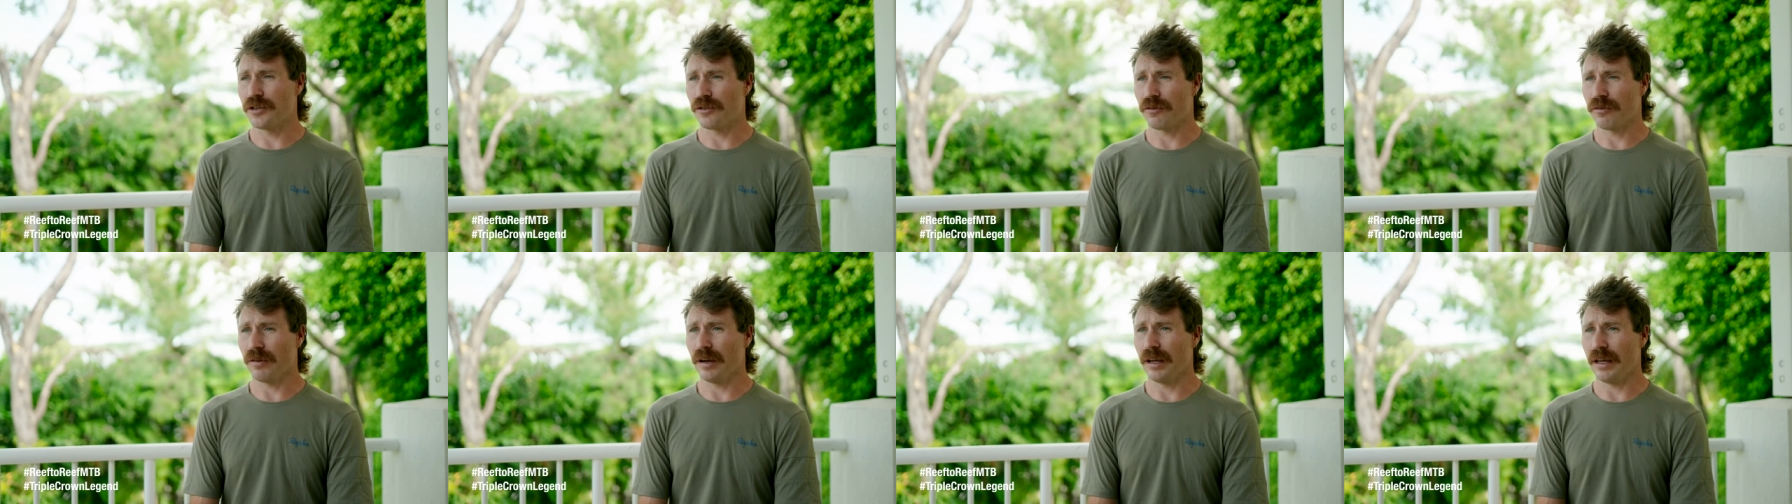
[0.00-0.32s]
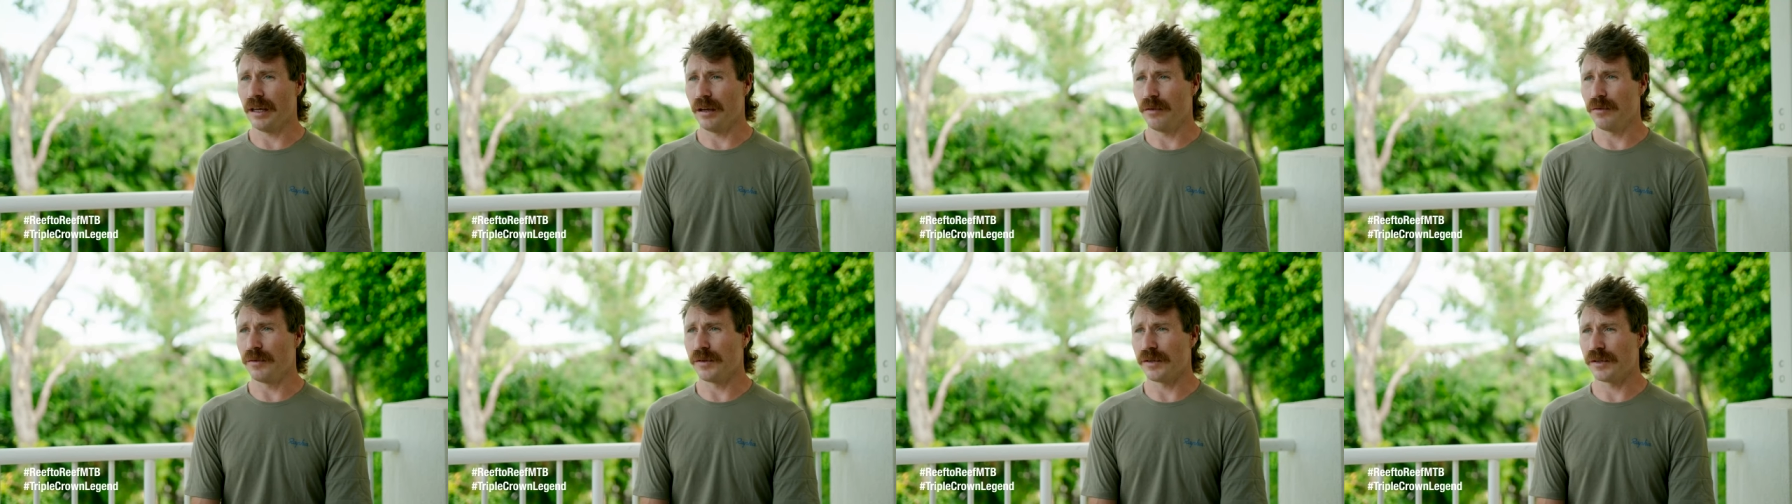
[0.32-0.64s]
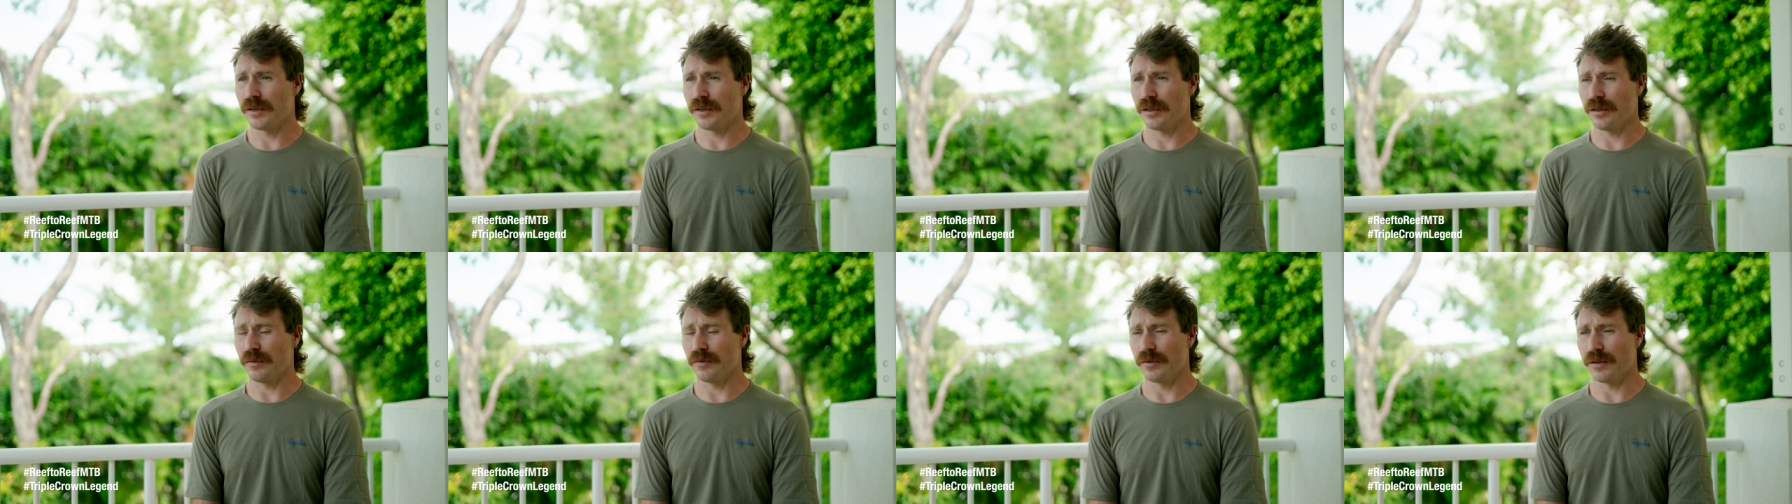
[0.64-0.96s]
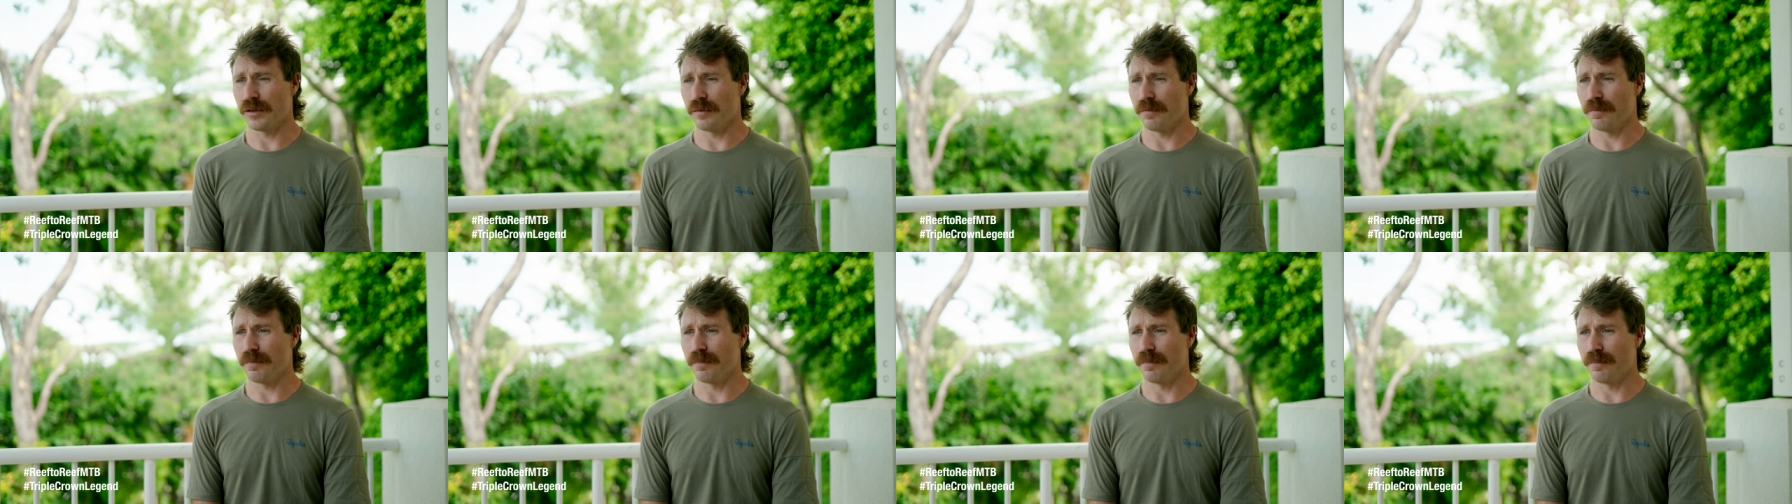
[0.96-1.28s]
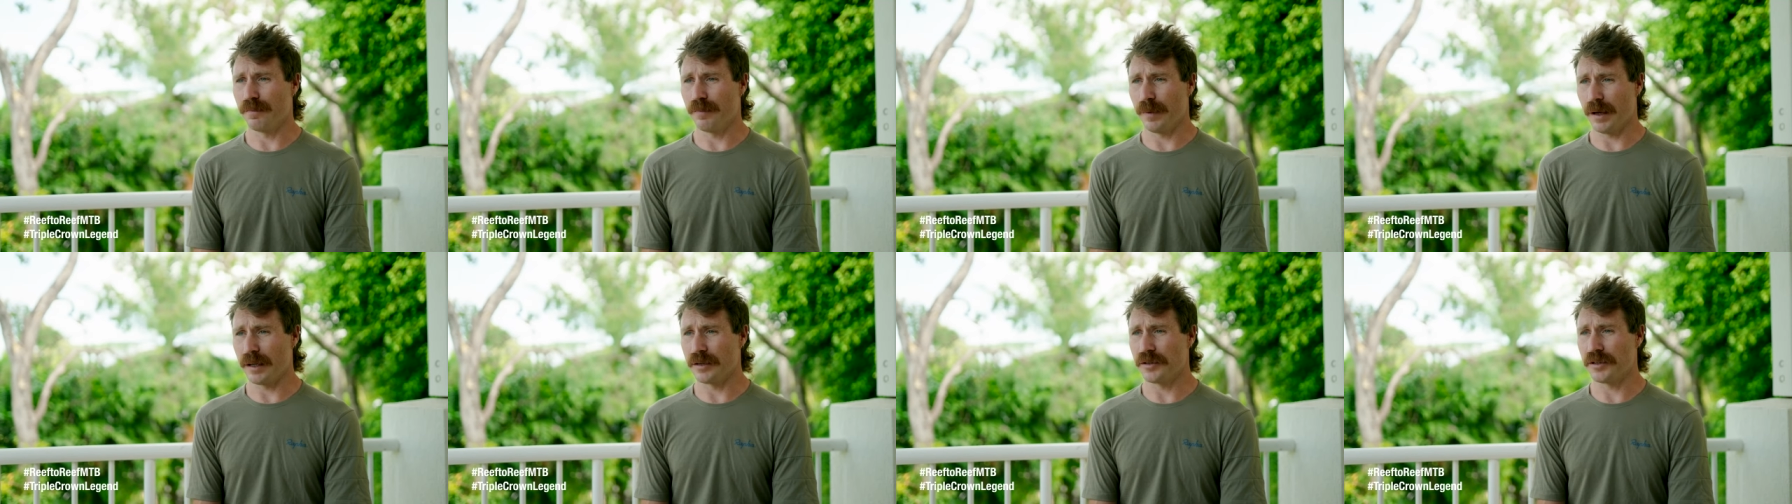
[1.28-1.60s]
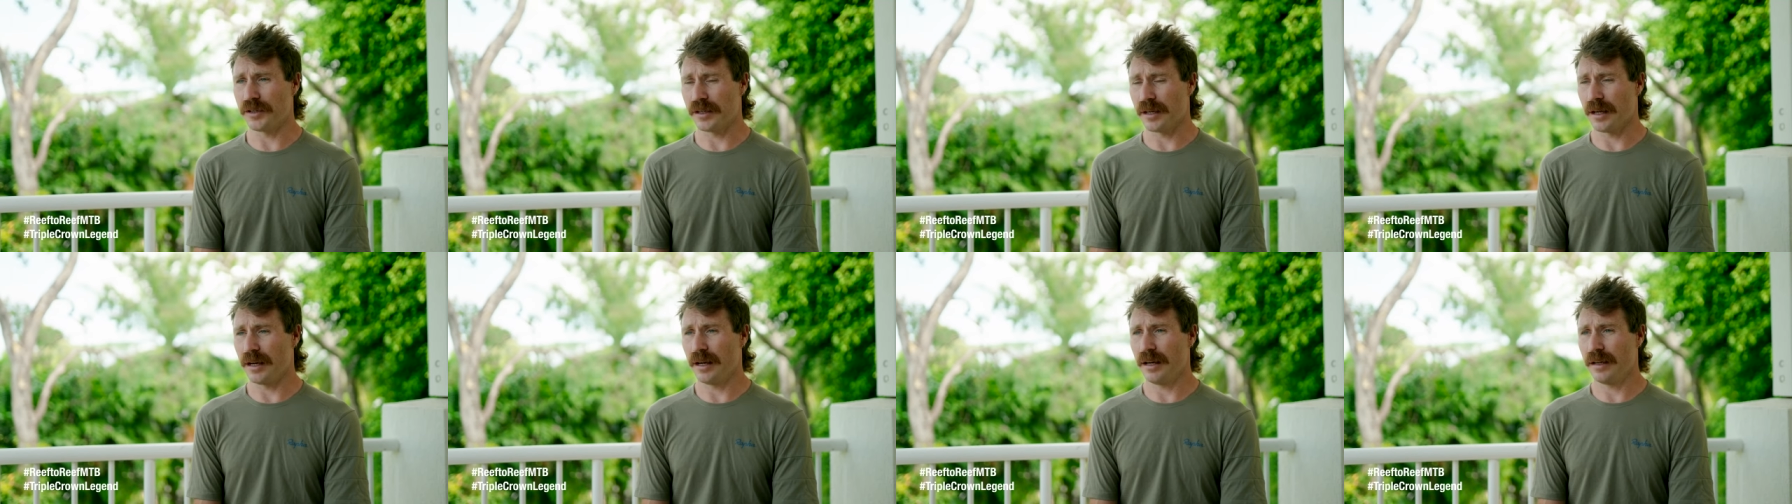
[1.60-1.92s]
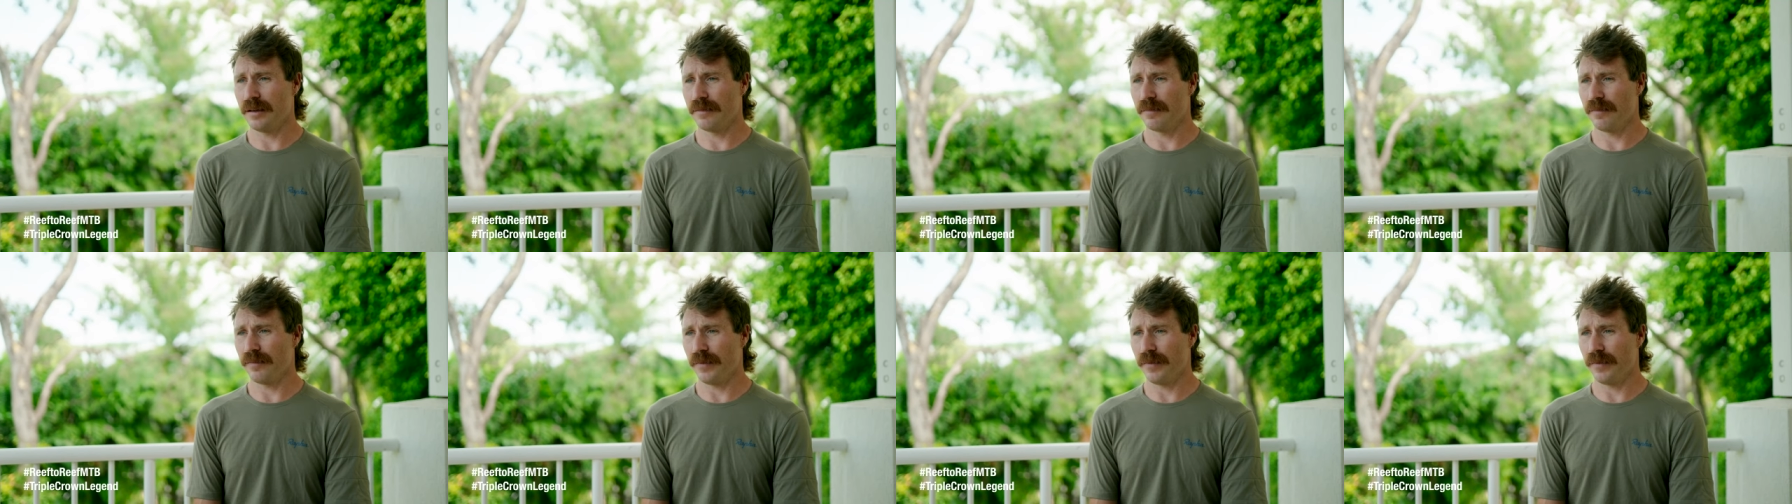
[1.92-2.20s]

three, it was a plunge start.